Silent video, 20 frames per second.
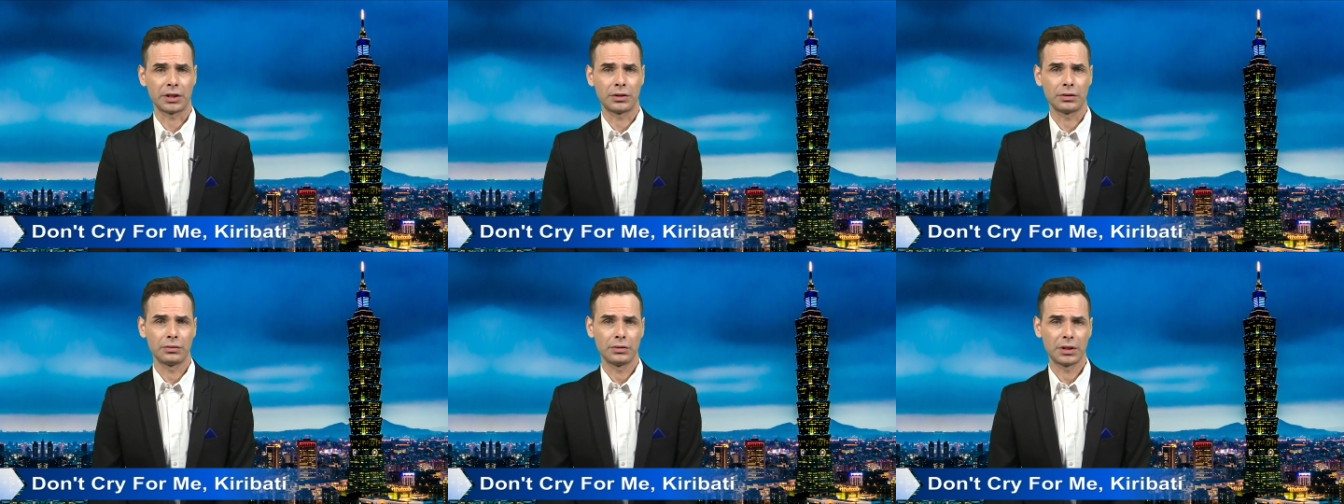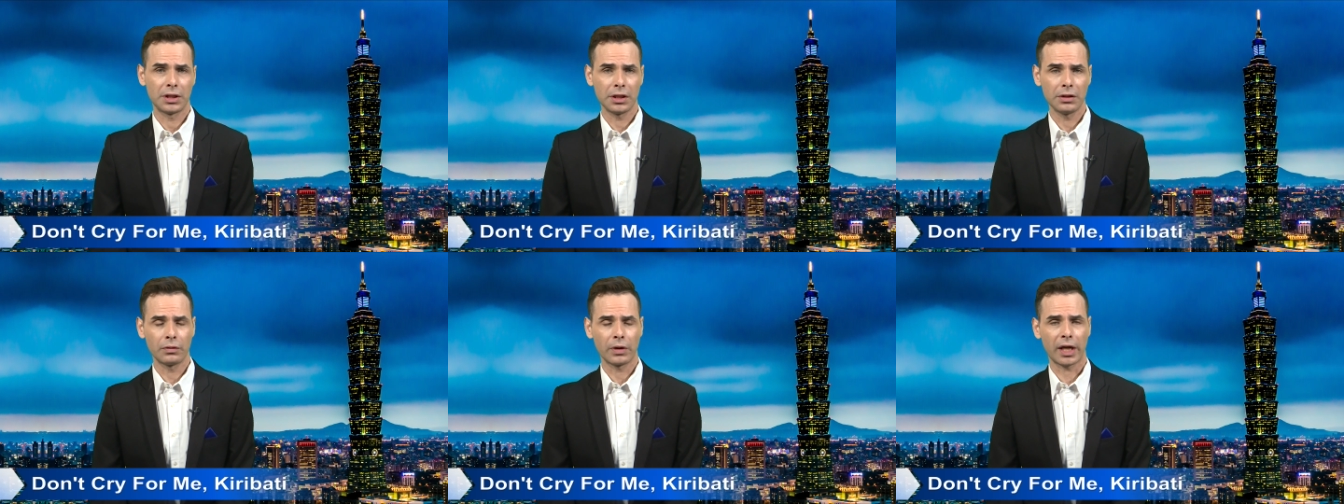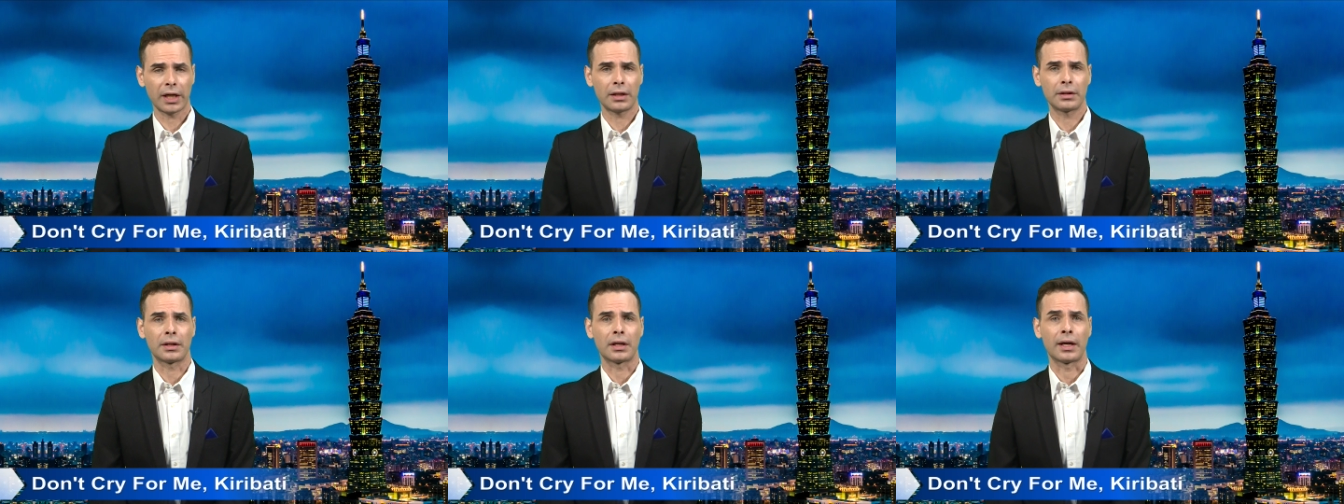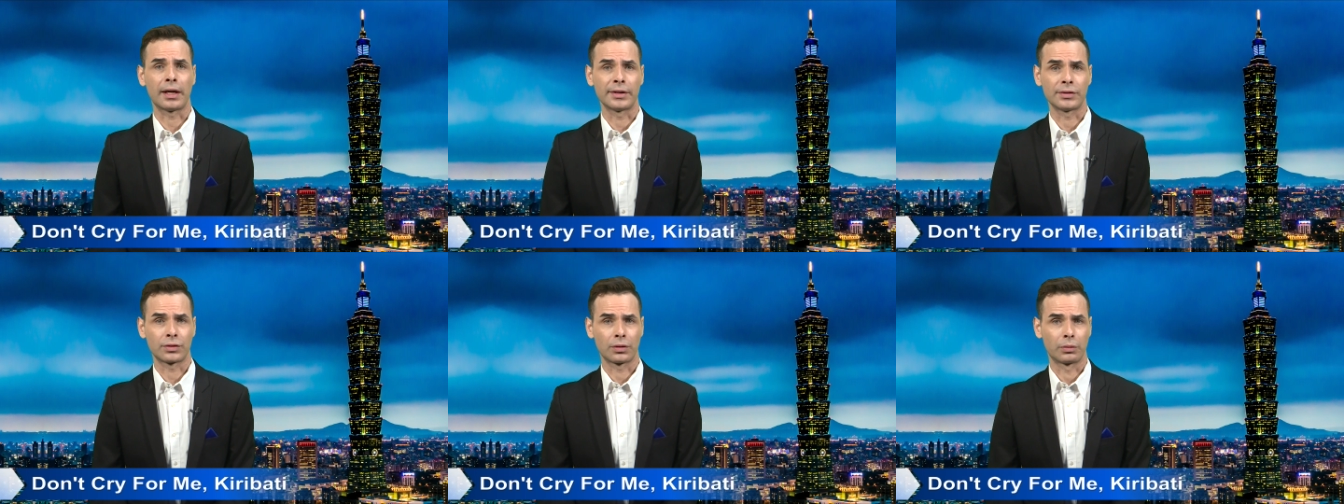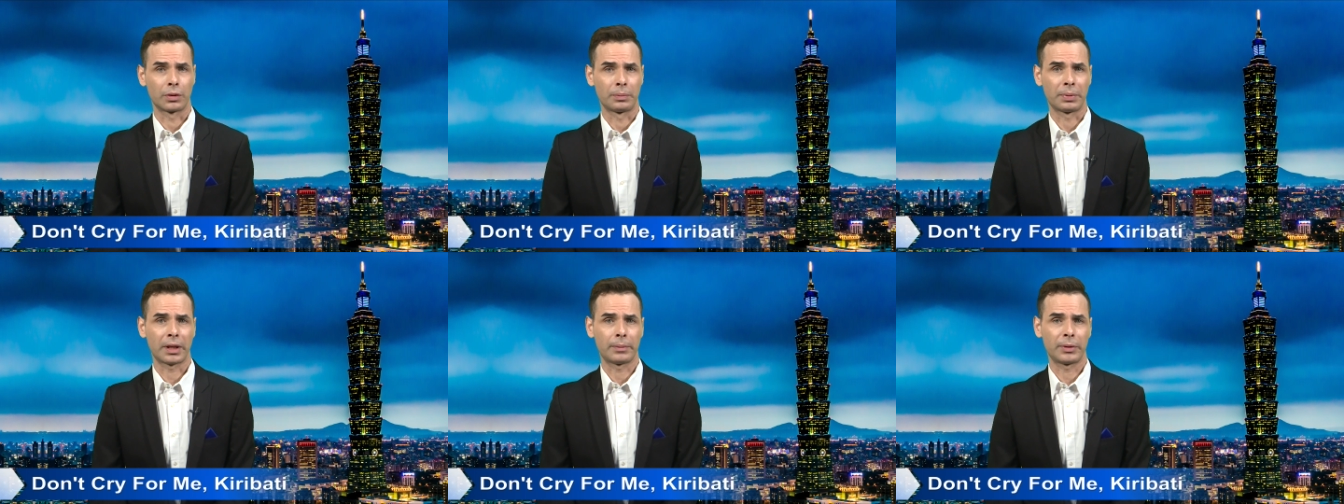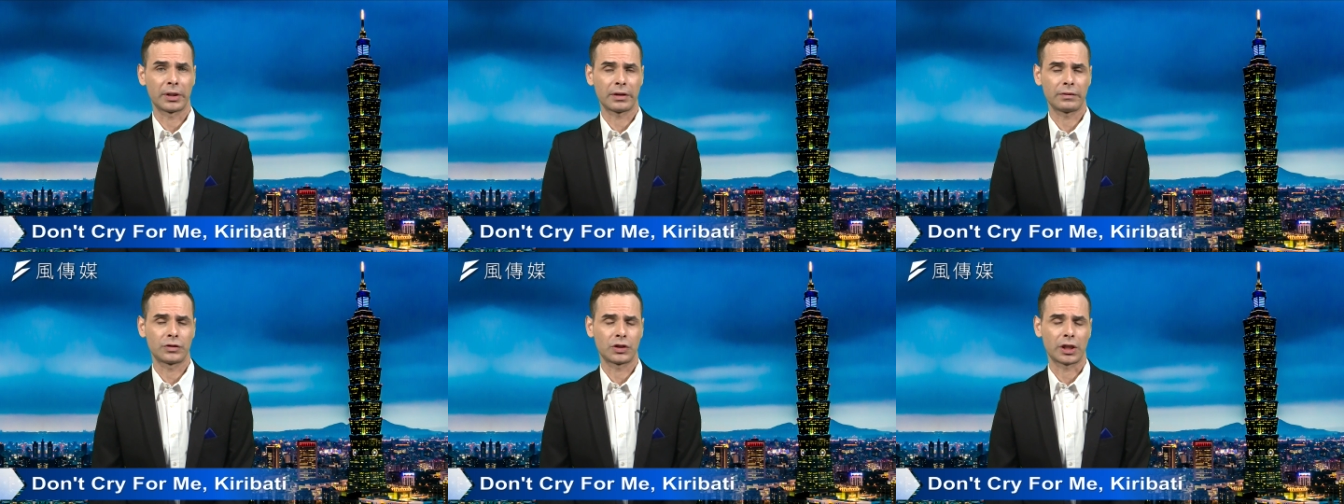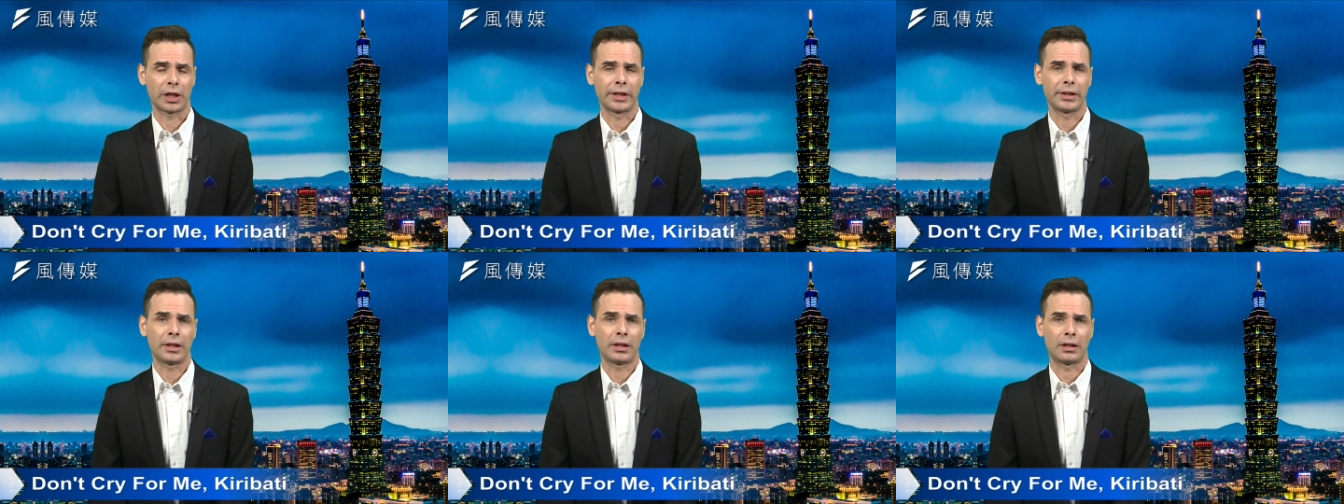to de-recognize the Republic of
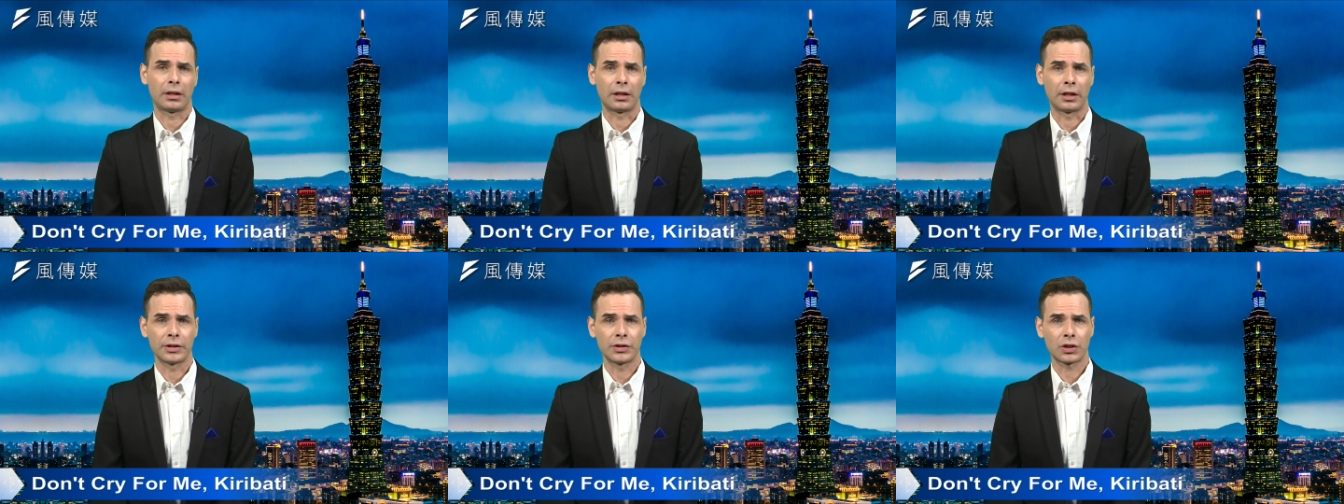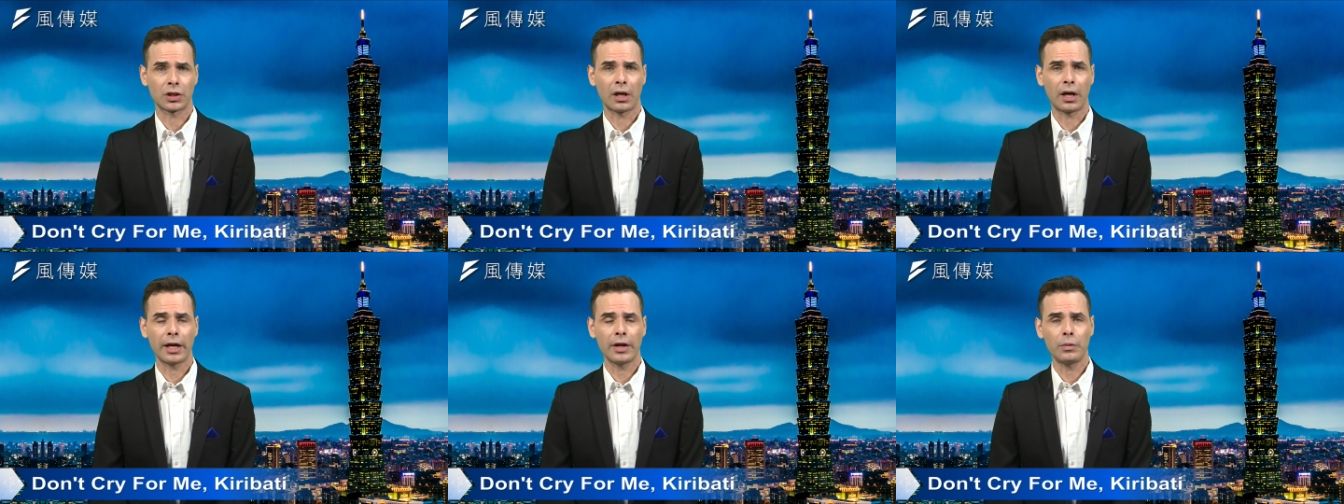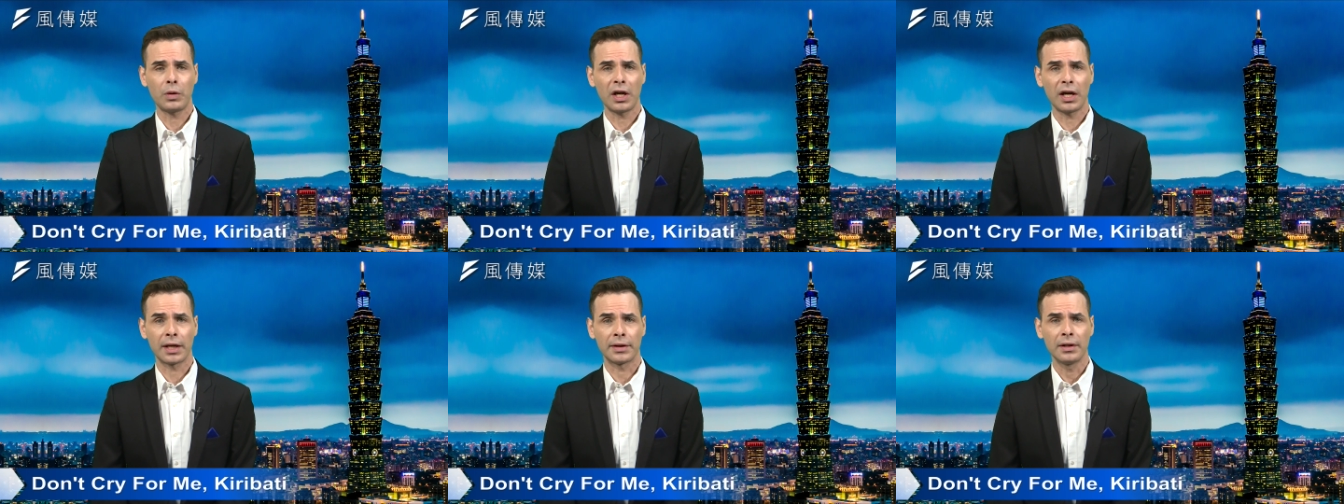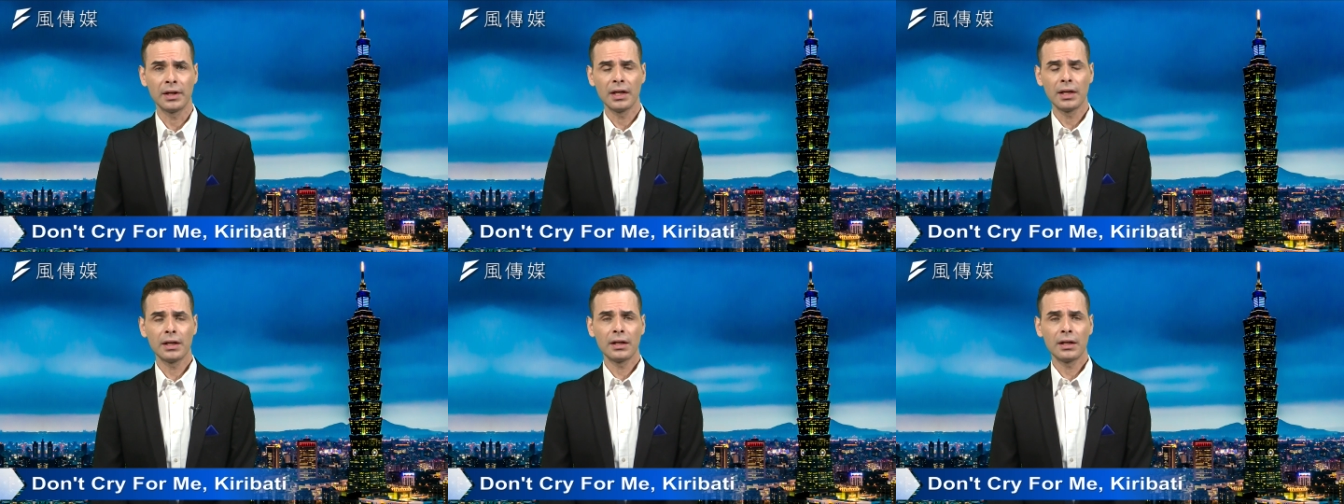China on Taiwan.